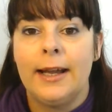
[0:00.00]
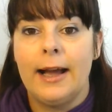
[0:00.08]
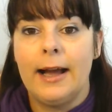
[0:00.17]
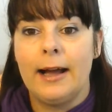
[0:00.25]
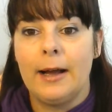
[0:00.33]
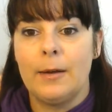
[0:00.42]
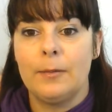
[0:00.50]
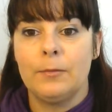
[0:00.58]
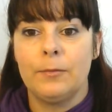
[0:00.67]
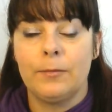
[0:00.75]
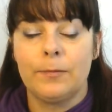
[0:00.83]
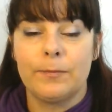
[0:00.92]

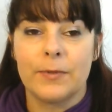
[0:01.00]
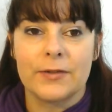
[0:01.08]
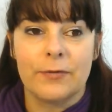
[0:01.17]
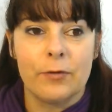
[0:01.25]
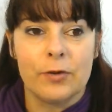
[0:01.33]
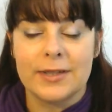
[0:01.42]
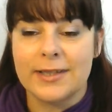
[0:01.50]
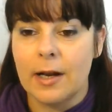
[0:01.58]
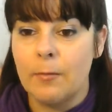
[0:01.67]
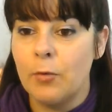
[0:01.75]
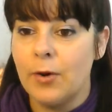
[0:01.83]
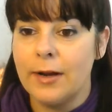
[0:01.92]
For
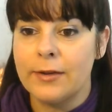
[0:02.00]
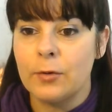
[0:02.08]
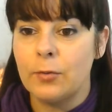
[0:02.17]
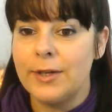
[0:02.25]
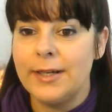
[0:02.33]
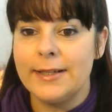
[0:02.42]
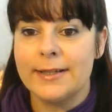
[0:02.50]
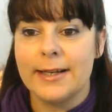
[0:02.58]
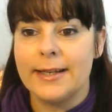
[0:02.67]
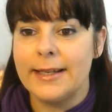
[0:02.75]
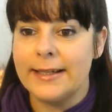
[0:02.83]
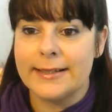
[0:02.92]
some or other
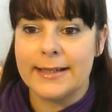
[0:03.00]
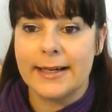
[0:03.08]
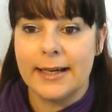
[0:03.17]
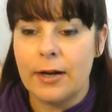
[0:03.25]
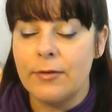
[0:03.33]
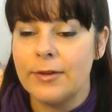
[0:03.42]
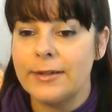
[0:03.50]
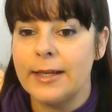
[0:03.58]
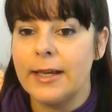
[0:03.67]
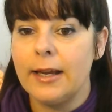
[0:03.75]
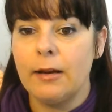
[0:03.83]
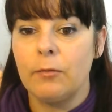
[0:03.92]
reason, there's
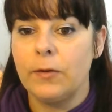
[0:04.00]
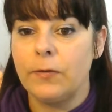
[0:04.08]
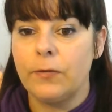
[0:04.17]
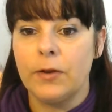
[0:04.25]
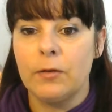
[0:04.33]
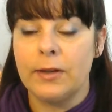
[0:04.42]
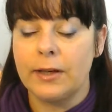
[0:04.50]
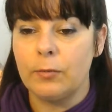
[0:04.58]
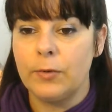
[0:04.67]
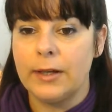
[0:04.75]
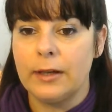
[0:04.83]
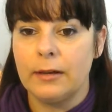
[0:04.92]
clarity and we feel that
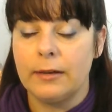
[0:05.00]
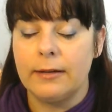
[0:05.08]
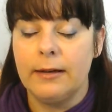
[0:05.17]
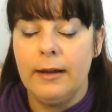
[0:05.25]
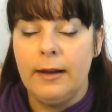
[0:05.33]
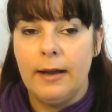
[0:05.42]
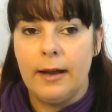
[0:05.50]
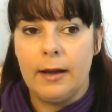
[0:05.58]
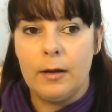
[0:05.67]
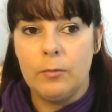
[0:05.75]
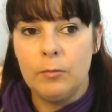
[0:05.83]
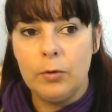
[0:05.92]
we can
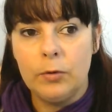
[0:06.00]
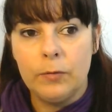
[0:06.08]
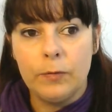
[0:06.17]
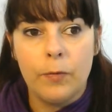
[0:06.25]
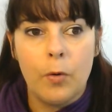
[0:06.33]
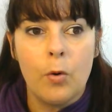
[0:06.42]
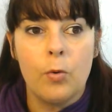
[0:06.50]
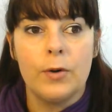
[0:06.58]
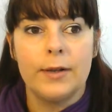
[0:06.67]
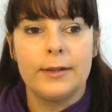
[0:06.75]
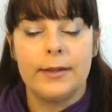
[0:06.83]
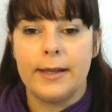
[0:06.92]
move
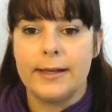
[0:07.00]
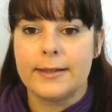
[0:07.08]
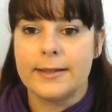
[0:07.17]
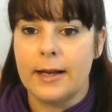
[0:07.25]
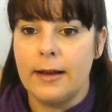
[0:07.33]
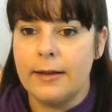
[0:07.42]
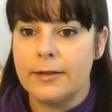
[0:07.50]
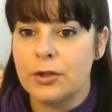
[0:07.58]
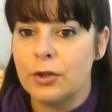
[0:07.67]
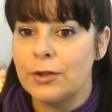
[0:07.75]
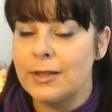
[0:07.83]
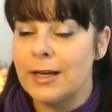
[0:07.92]
forward. There's a
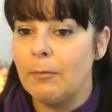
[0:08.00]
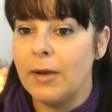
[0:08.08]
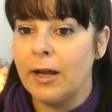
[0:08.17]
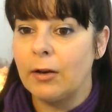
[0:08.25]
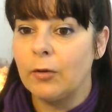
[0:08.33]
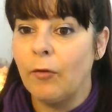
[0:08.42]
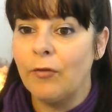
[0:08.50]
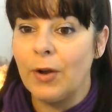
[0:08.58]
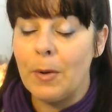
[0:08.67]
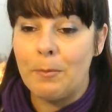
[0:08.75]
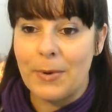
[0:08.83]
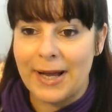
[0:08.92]
certain amount of
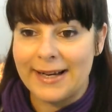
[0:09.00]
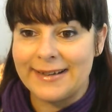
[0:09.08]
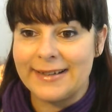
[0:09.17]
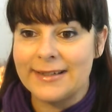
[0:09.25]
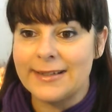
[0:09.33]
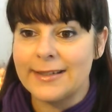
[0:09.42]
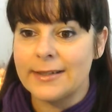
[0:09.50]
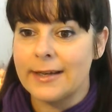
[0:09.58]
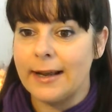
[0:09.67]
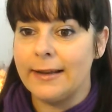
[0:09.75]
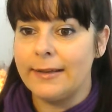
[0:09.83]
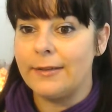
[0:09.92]
abundance
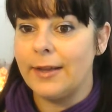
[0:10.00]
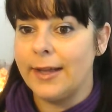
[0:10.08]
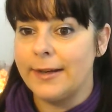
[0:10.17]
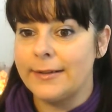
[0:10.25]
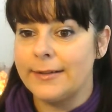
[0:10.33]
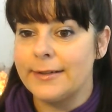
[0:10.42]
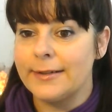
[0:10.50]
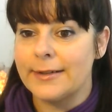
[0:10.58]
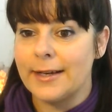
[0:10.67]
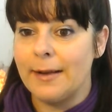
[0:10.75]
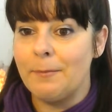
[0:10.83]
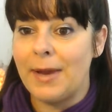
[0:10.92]
that is
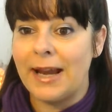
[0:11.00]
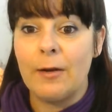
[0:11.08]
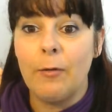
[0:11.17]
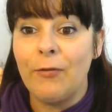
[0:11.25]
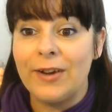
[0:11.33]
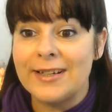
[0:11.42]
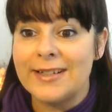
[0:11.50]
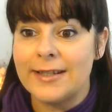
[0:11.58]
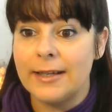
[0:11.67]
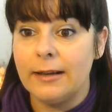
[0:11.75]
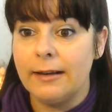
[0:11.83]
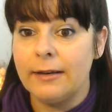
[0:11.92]

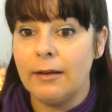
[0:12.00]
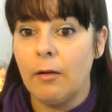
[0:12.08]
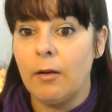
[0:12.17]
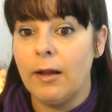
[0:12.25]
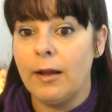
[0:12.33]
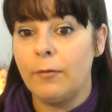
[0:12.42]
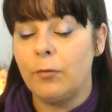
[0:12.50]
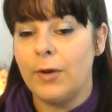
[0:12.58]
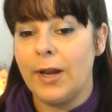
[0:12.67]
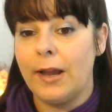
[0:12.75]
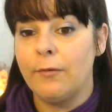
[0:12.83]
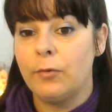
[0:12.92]
manifesting in our life.
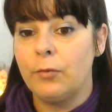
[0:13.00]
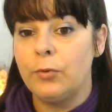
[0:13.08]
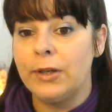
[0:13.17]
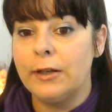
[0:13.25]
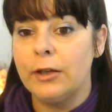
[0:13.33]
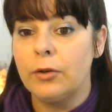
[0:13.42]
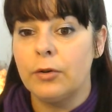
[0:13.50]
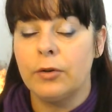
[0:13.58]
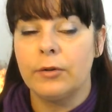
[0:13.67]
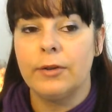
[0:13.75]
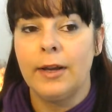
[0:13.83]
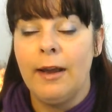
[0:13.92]
We have a really
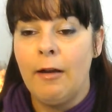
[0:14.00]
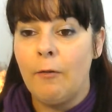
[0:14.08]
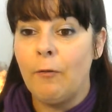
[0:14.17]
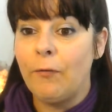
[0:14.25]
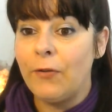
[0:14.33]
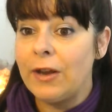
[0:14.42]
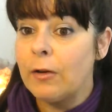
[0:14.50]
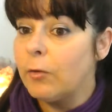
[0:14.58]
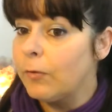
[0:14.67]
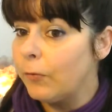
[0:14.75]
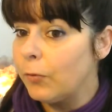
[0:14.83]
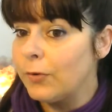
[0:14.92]
good
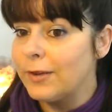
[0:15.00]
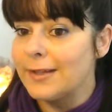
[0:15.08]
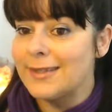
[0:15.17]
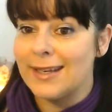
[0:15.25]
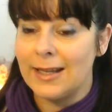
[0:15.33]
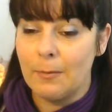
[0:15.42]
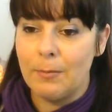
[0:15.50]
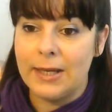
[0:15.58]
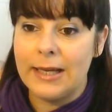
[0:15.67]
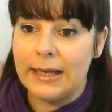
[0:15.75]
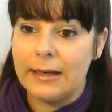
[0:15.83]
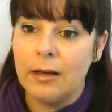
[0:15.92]
feel for this in the
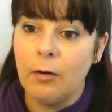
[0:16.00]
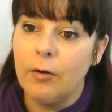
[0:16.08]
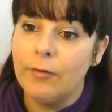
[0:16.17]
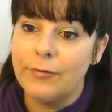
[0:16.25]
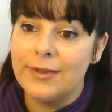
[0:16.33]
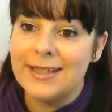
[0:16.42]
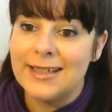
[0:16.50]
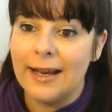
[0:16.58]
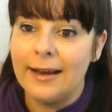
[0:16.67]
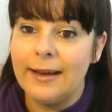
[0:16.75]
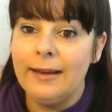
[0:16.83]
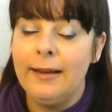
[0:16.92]
beginning of the
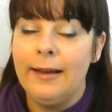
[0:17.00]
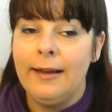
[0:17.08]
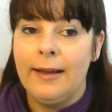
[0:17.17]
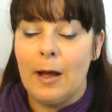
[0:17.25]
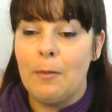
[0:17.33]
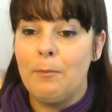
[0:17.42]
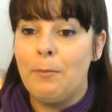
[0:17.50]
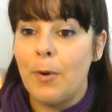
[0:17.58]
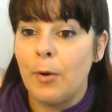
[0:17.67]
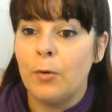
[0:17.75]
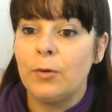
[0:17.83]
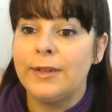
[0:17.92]
day,
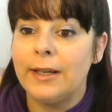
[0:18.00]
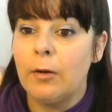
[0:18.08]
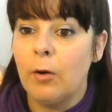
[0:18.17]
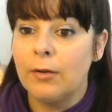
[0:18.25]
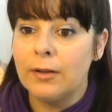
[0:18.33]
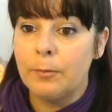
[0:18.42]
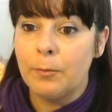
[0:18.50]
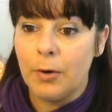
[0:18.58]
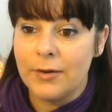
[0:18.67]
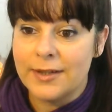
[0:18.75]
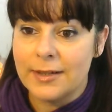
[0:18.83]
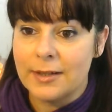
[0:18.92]
building on the
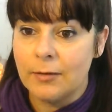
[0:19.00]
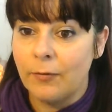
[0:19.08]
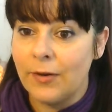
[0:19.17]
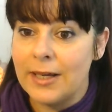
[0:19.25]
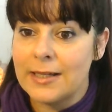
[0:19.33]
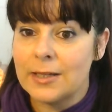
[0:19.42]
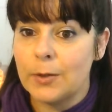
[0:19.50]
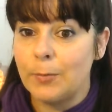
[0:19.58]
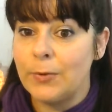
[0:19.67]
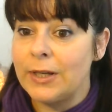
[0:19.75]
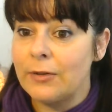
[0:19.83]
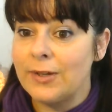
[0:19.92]
positive
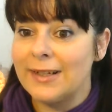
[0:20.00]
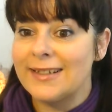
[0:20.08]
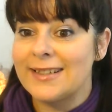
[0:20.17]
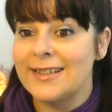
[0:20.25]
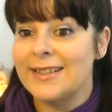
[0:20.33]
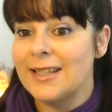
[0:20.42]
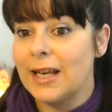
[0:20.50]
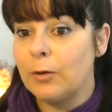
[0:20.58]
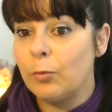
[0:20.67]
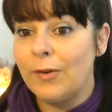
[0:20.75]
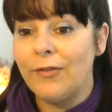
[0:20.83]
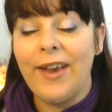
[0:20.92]
experiences that
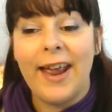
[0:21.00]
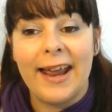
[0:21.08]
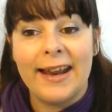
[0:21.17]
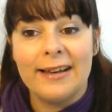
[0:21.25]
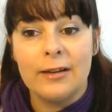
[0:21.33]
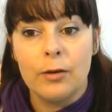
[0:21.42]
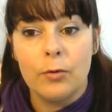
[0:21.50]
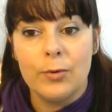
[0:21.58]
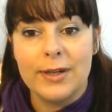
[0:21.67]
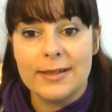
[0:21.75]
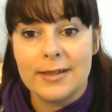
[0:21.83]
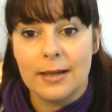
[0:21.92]
we've had in the
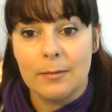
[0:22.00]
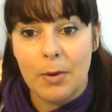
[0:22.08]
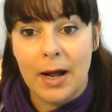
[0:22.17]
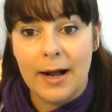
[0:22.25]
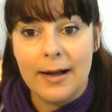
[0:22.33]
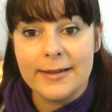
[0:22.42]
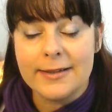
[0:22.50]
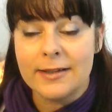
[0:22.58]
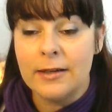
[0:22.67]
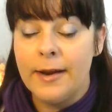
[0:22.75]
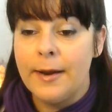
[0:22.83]
recent past,